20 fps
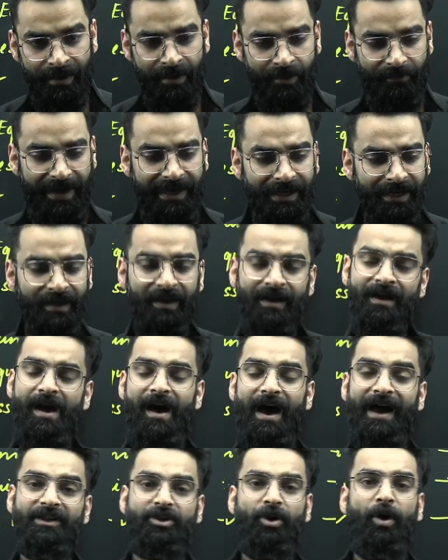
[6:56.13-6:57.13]
right
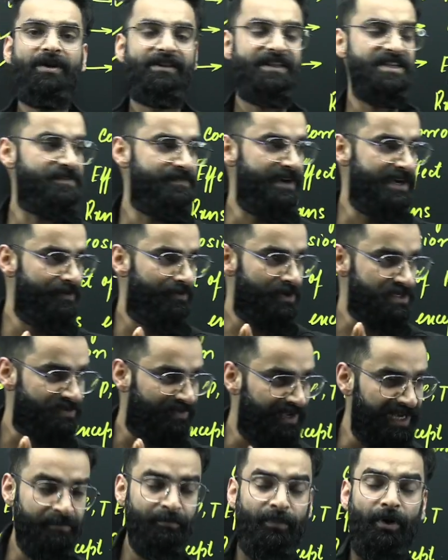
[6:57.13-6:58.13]
i thought this video was
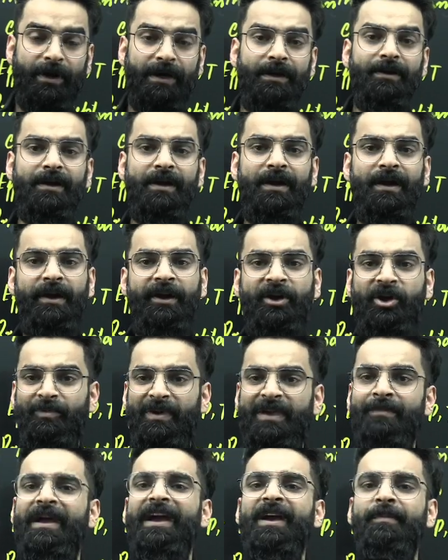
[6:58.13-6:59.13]
very important to
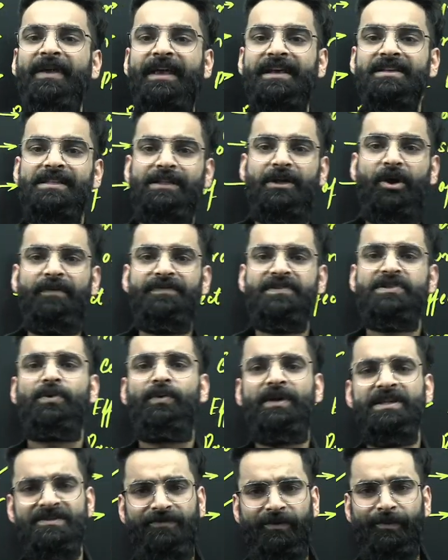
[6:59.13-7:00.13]
be made because a lot of
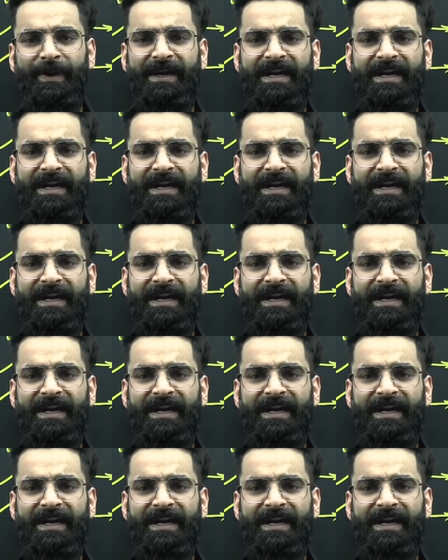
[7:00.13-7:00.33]
students would be